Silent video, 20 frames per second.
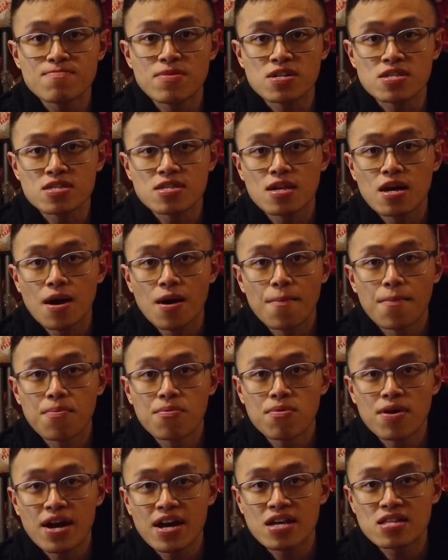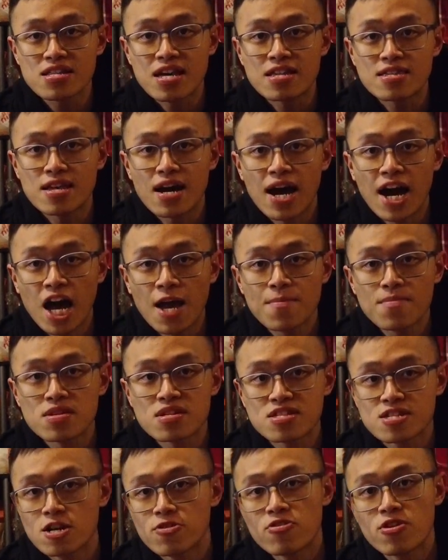but the price and the hype
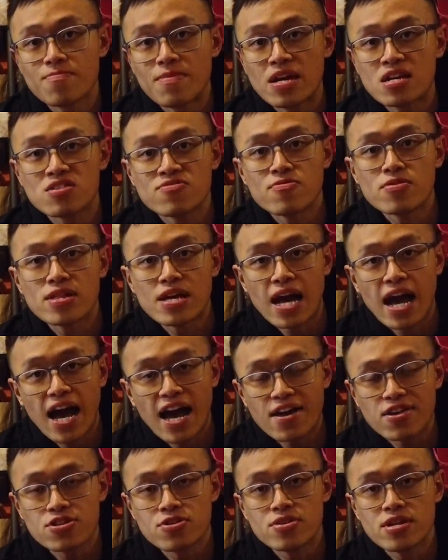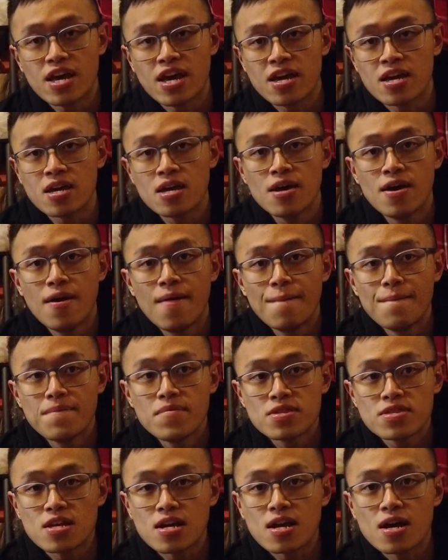still remains really high today.
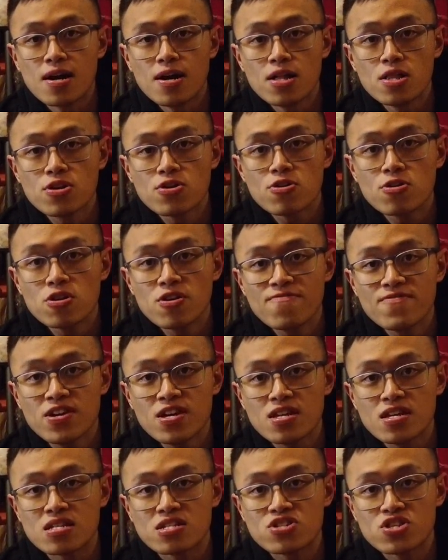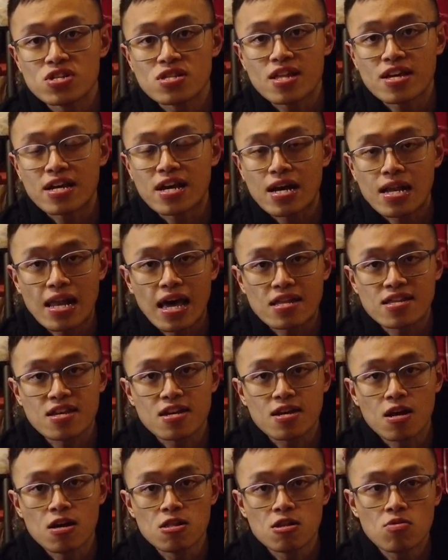The color of it is just like a
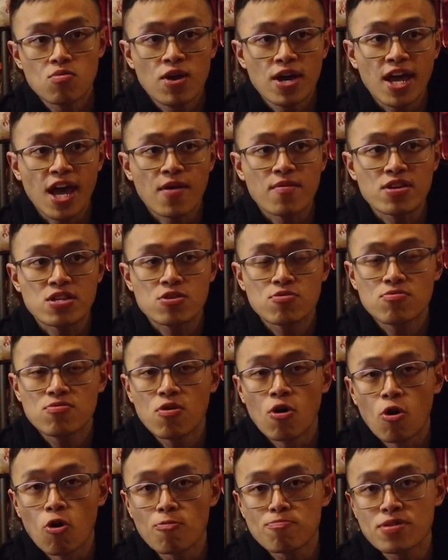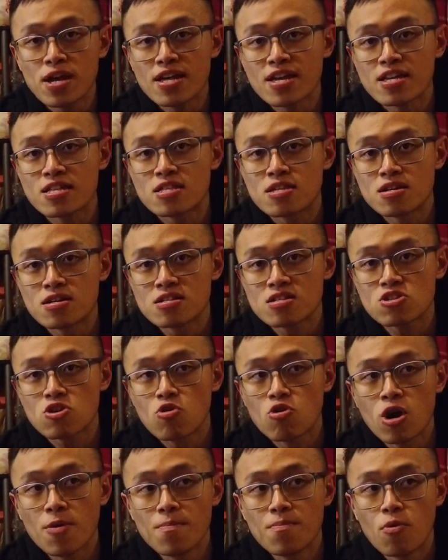classic colorway, and we do hope that it does
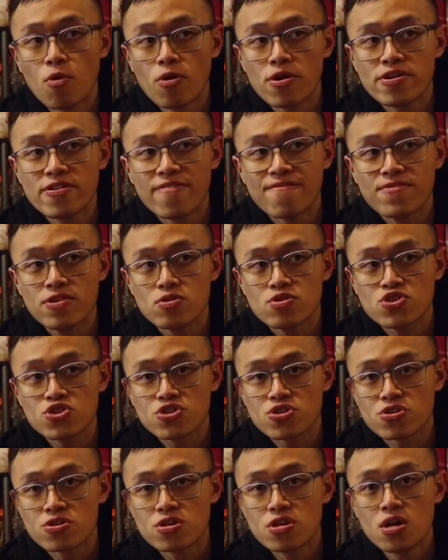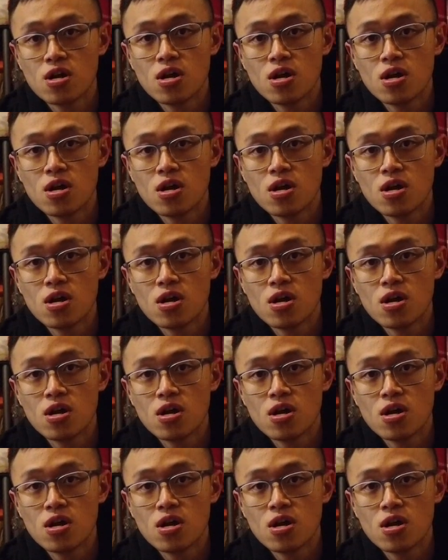go up more in the future,